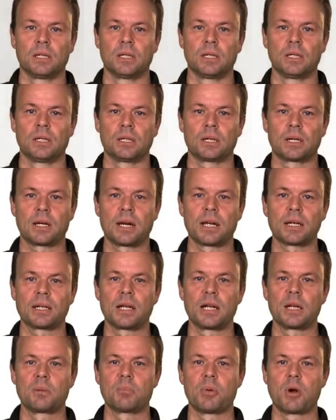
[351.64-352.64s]
In the
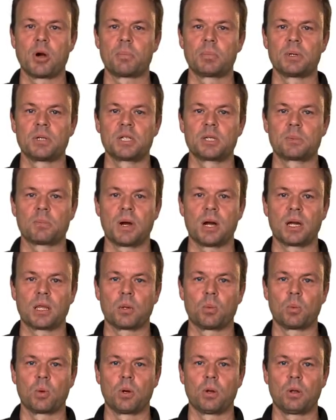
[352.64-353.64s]
guideline published by
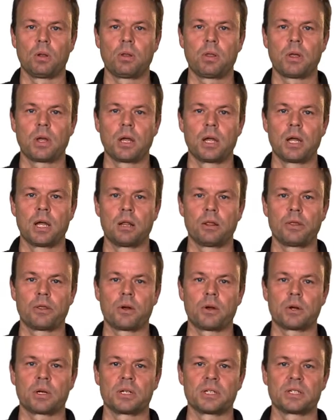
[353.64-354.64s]
the World Health
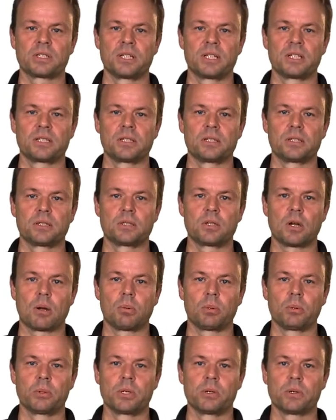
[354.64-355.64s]
Organization
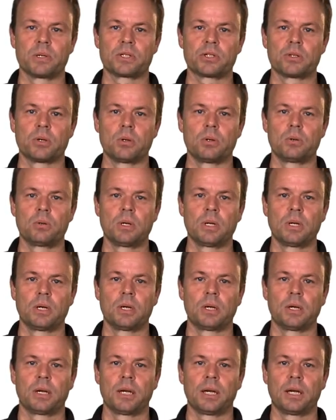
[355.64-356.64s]
WHO
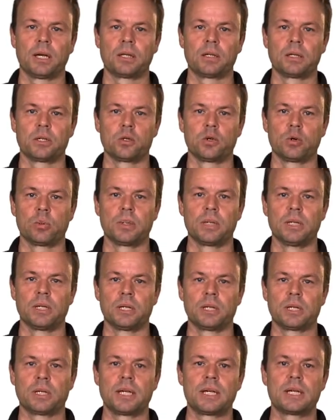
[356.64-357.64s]
and the
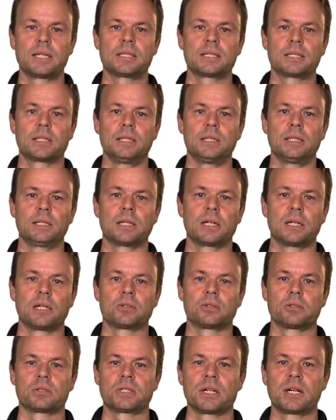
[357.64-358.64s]
European AIDS Clinical
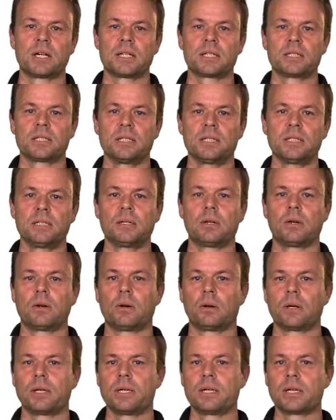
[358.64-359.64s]
Society,
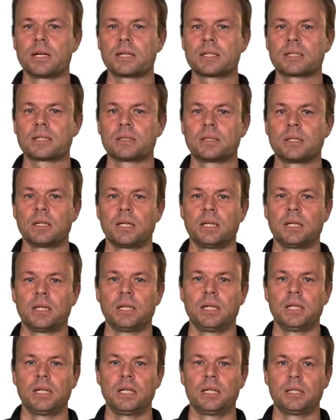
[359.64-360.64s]
or EACS,
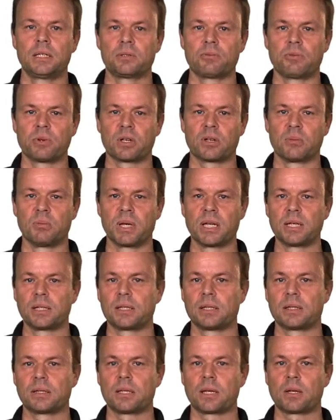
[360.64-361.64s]
it is
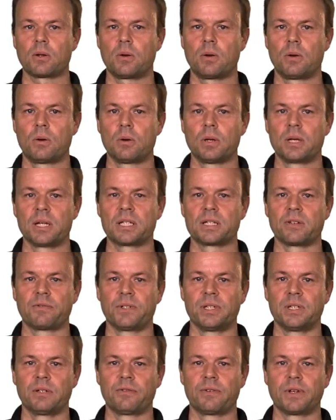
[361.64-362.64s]
recommended that all
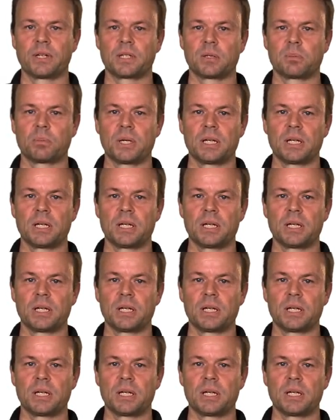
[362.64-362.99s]
HIV-infected